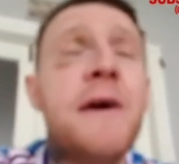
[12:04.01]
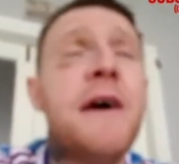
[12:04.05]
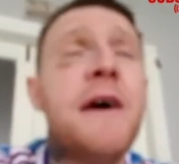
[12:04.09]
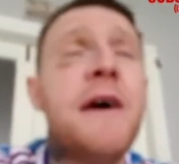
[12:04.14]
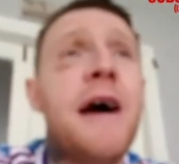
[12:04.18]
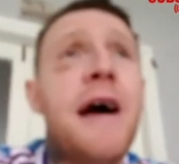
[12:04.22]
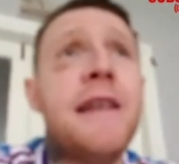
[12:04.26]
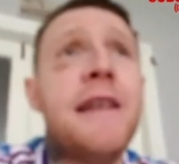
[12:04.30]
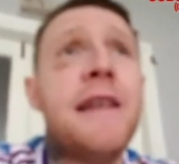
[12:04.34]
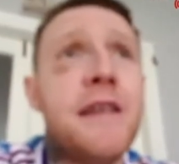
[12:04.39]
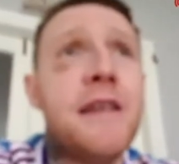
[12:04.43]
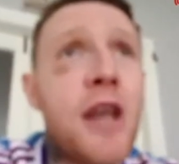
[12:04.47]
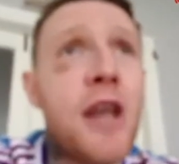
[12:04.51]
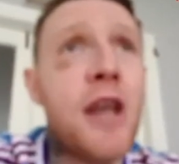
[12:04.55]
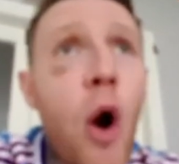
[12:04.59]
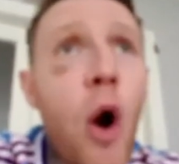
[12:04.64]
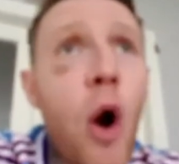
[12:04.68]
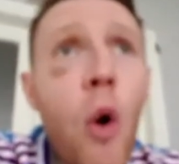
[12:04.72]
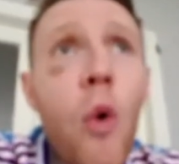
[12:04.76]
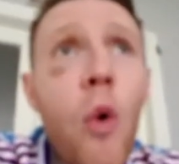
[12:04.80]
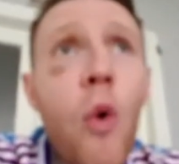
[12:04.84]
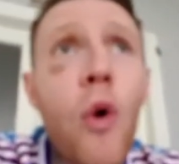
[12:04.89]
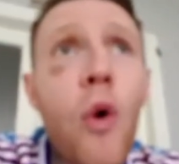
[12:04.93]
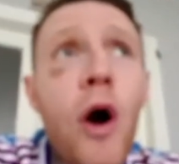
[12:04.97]
And
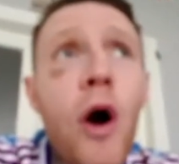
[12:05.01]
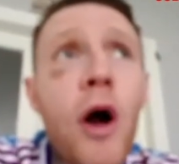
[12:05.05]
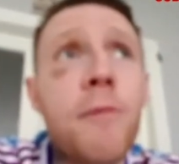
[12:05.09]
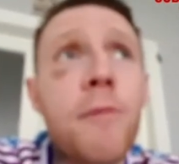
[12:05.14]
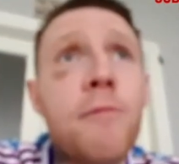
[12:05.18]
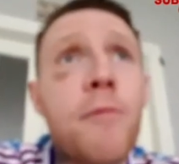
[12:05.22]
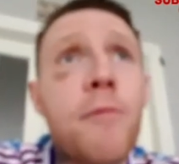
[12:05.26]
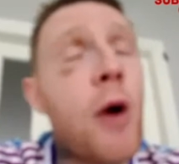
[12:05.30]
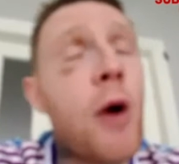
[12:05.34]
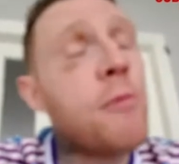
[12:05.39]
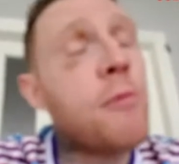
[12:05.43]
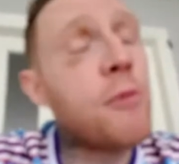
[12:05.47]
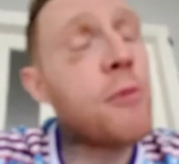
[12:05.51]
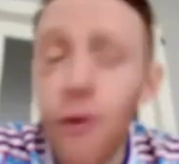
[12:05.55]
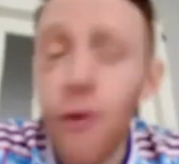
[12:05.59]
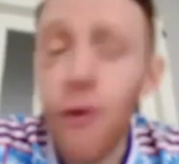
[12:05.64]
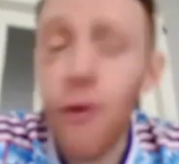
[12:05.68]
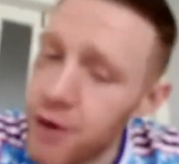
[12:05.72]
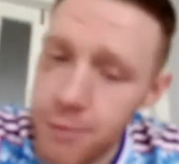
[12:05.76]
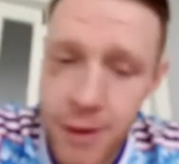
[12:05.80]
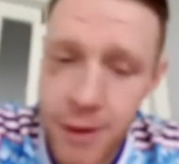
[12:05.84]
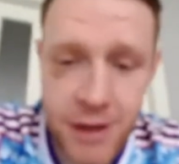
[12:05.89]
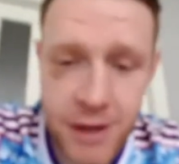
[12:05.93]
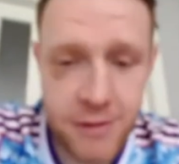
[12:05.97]
now I'm loving
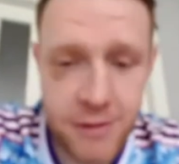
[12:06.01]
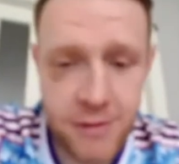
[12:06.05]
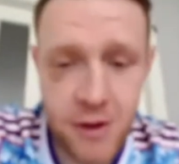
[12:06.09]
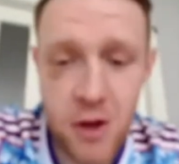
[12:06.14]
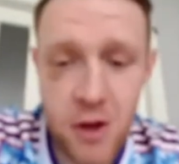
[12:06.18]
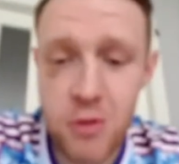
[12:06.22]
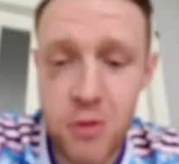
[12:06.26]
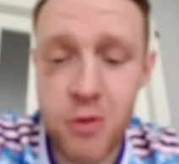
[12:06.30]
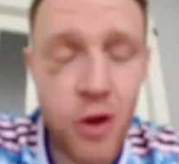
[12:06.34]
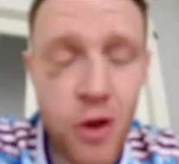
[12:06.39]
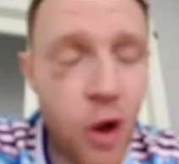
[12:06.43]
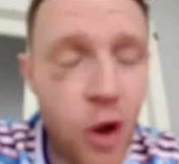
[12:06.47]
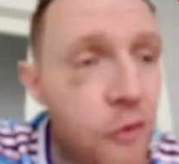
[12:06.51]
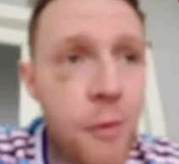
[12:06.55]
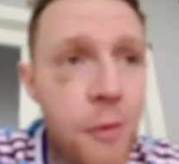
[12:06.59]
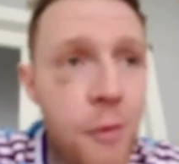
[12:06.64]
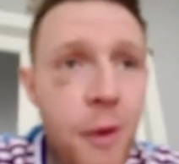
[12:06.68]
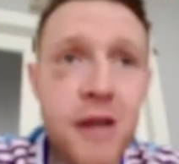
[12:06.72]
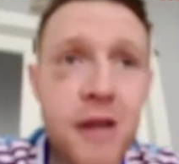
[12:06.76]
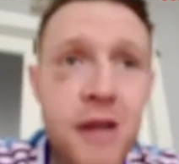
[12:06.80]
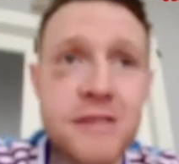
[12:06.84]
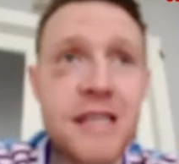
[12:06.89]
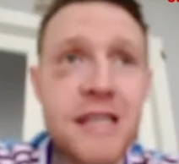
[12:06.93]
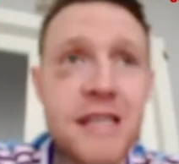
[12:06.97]
it, man. I'm loving
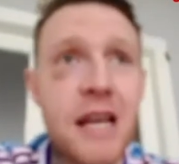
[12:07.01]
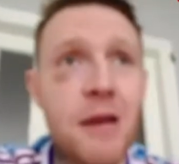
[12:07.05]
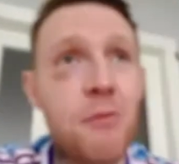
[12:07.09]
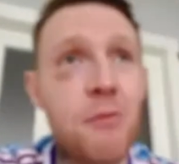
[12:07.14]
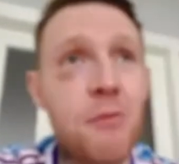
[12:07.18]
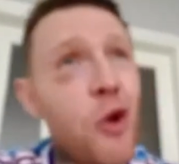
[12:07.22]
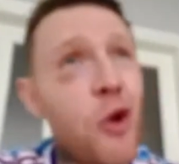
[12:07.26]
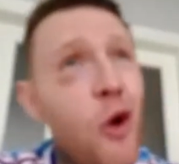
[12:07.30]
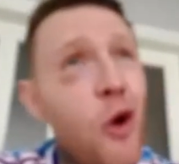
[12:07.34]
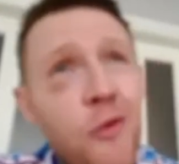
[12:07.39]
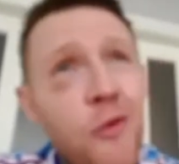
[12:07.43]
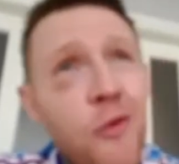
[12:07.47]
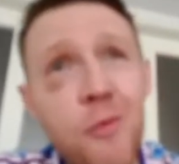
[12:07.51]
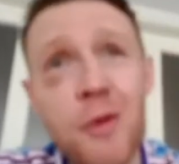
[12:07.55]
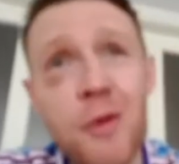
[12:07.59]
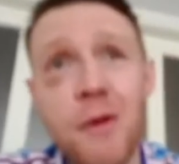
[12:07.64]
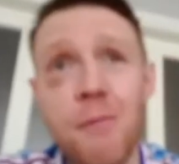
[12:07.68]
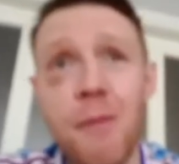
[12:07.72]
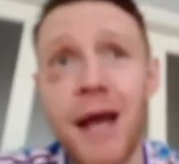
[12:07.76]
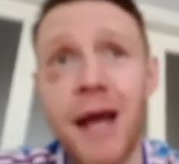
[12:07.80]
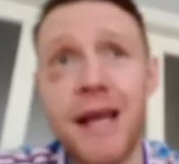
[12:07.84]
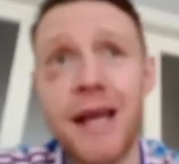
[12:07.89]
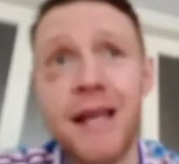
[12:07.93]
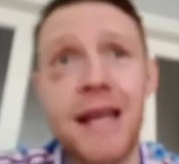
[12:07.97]
boxing again. I'm loving being
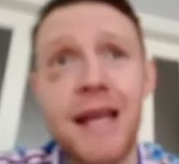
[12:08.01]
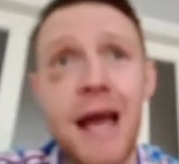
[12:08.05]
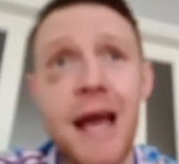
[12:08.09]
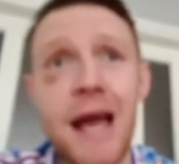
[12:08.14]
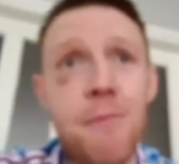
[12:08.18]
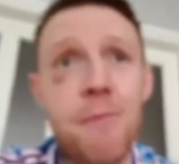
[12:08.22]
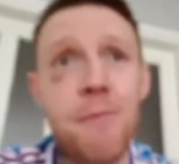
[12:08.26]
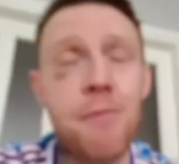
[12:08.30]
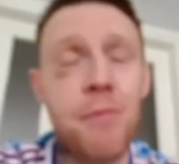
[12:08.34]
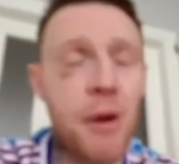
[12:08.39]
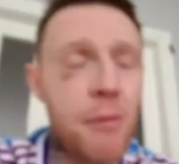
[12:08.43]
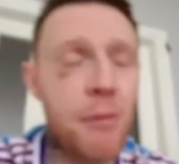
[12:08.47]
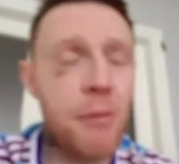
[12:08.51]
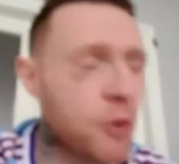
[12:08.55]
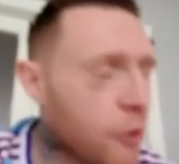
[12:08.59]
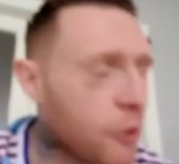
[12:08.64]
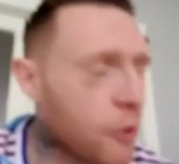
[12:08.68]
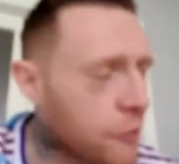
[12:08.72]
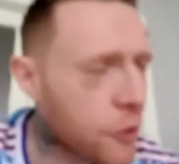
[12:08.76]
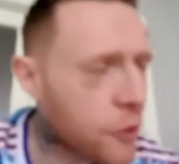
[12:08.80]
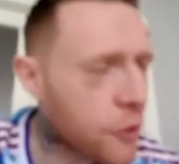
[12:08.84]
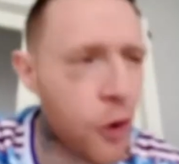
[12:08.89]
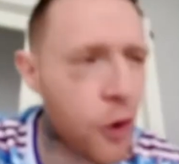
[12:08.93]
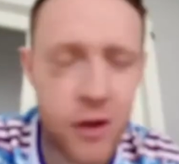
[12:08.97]
back in camp. I'm
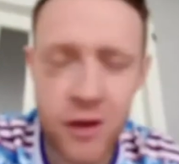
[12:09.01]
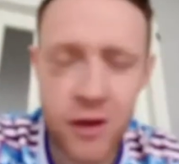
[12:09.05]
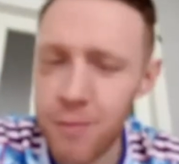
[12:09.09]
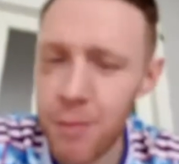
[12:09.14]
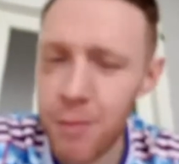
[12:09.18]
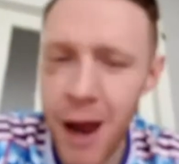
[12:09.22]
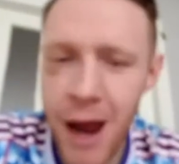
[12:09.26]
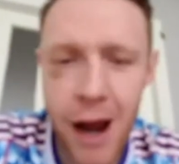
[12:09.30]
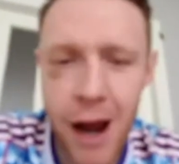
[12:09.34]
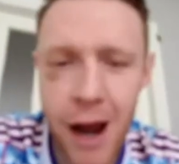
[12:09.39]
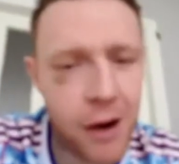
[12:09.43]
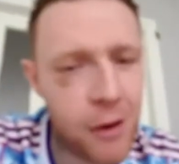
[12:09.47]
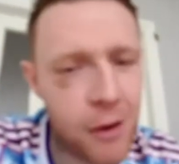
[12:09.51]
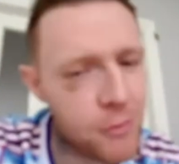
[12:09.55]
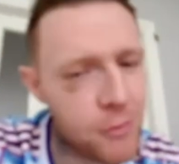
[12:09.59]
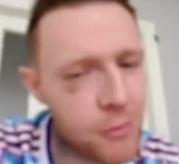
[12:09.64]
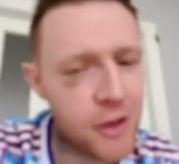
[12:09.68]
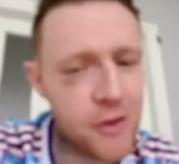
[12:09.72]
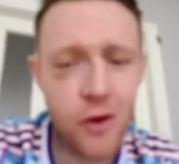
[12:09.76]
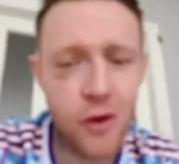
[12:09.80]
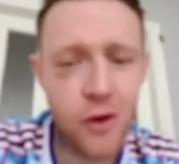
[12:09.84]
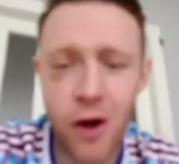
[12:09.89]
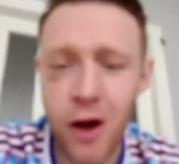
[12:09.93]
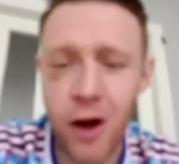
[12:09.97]
loving going to sparring.
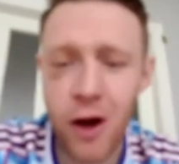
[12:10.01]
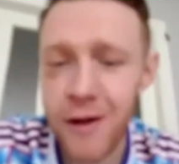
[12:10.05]
You know,